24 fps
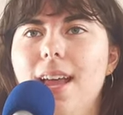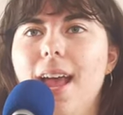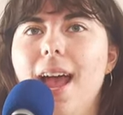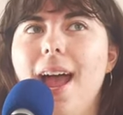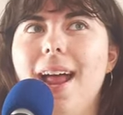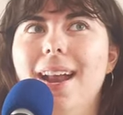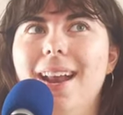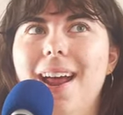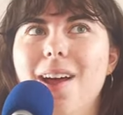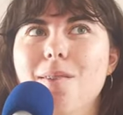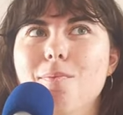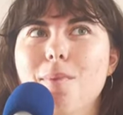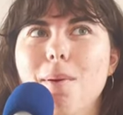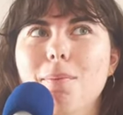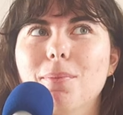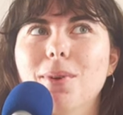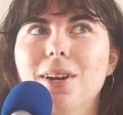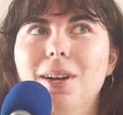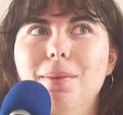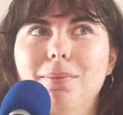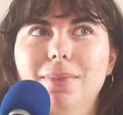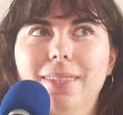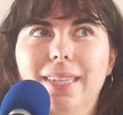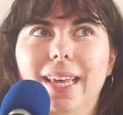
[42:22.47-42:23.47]
And I remember
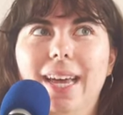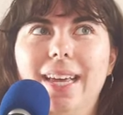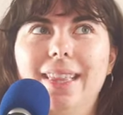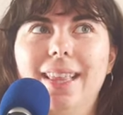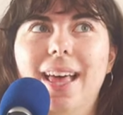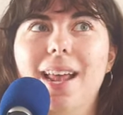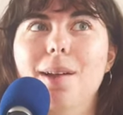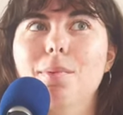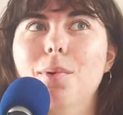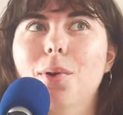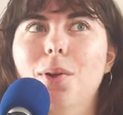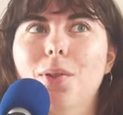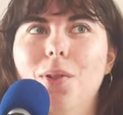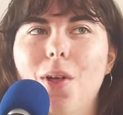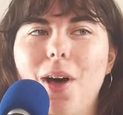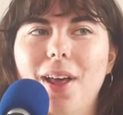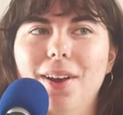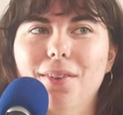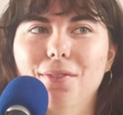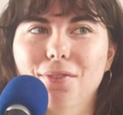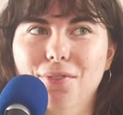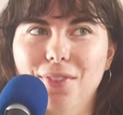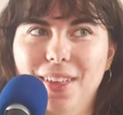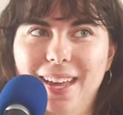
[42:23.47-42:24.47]
him saying that about a lot
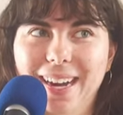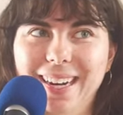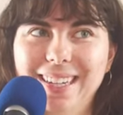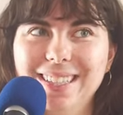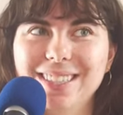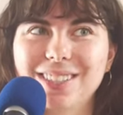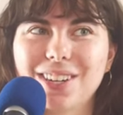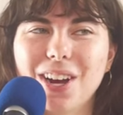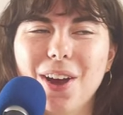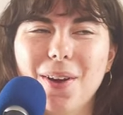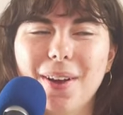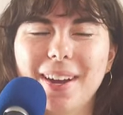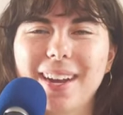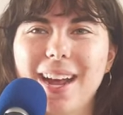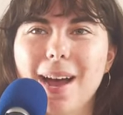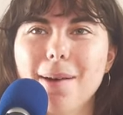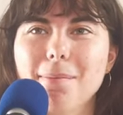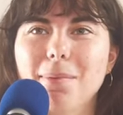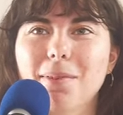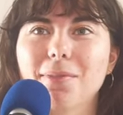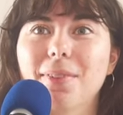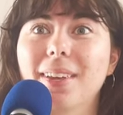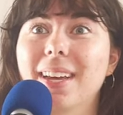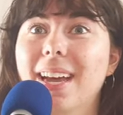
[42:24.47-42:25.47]
of things growing
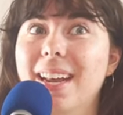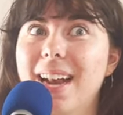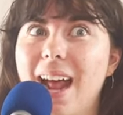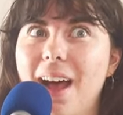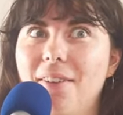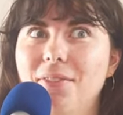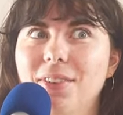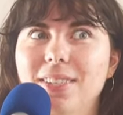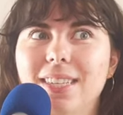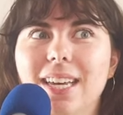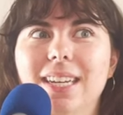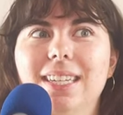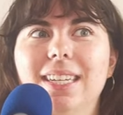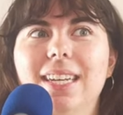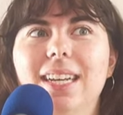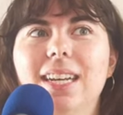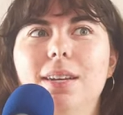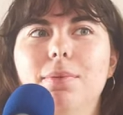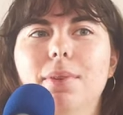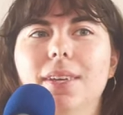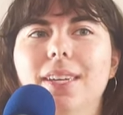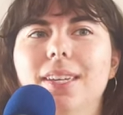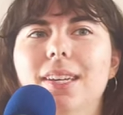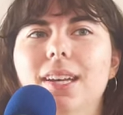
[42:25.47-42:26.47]
up, of like, I'd have this idea and
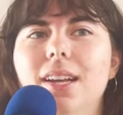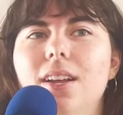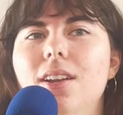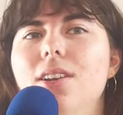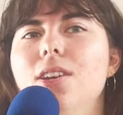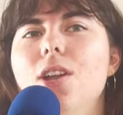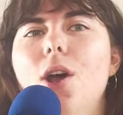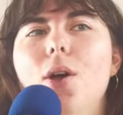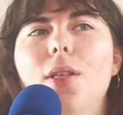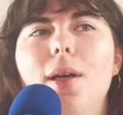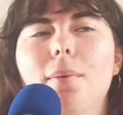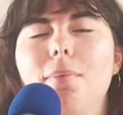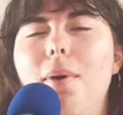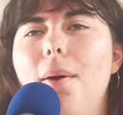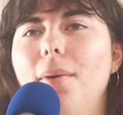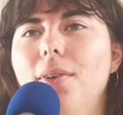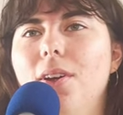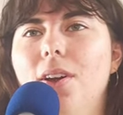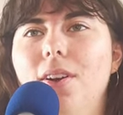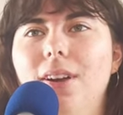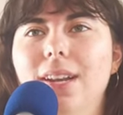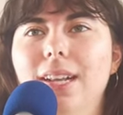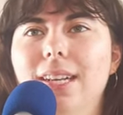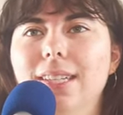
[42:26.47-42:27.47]
he'd be like, no, that probably
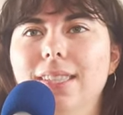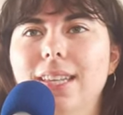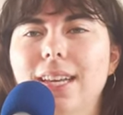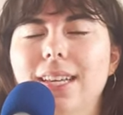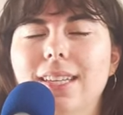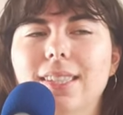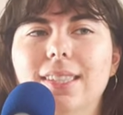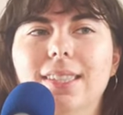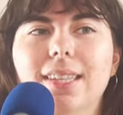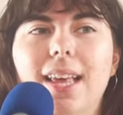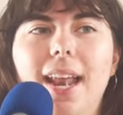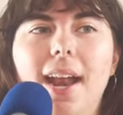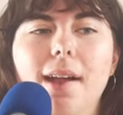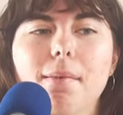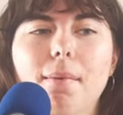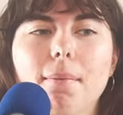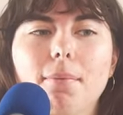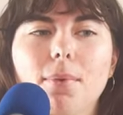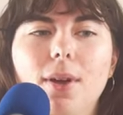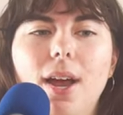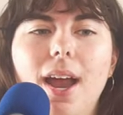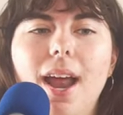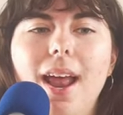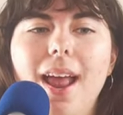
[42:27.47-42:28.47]
already exists. And I
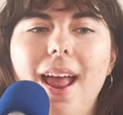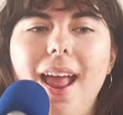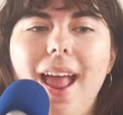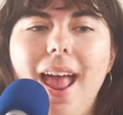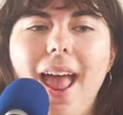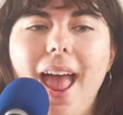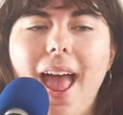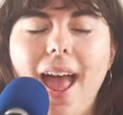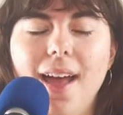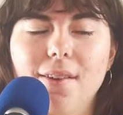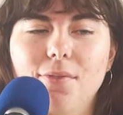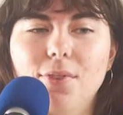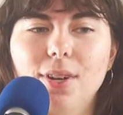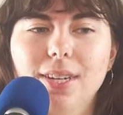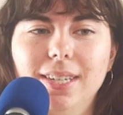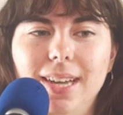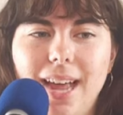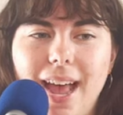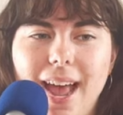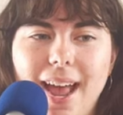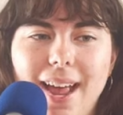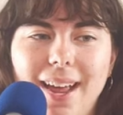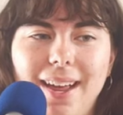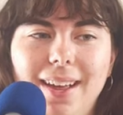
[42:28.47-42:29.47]
remember every
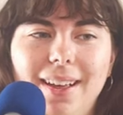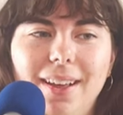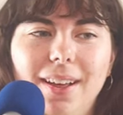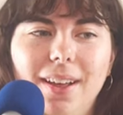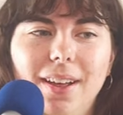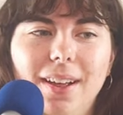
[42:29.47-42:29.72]
day,